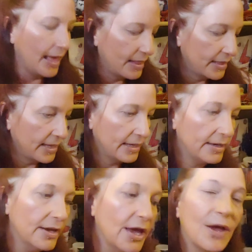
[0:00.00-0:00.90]
And
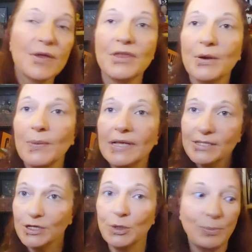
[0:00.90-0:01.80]
then there
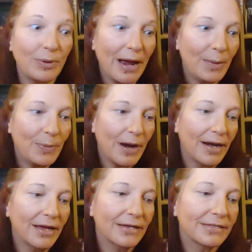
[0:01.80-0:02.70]
was no brow
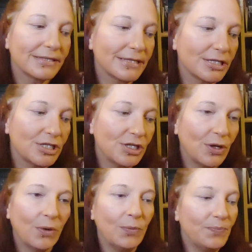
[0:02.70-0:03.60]
products,
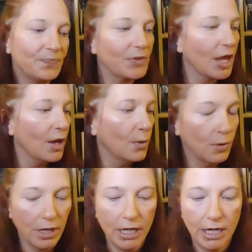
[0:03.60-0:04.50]
so
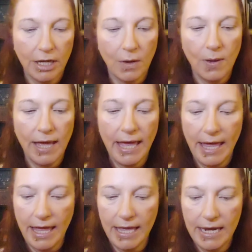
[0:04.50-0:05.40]
we're going to go
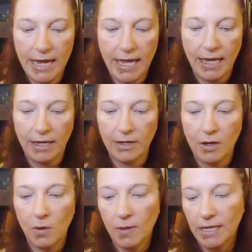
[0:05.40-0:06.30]
ahead
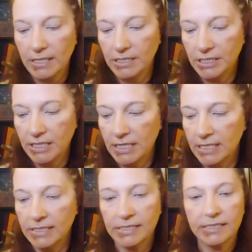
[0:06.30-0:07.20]
and go into
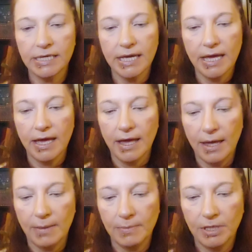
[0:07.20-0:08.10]
this
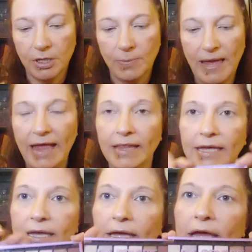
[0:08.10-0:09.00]
little
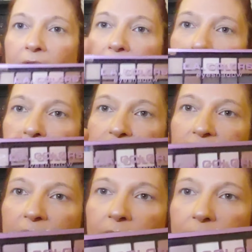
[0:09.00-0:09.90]
palette I
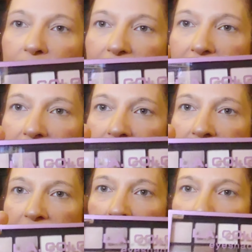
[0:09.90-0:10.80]
found by LA
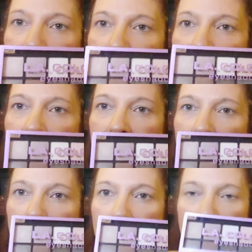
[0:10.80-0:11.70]
Colors,
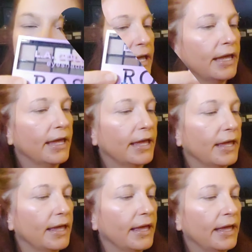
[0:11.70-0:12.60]
Rose
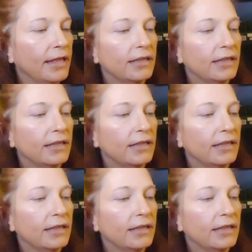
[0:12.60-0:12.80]
Eyeshadow.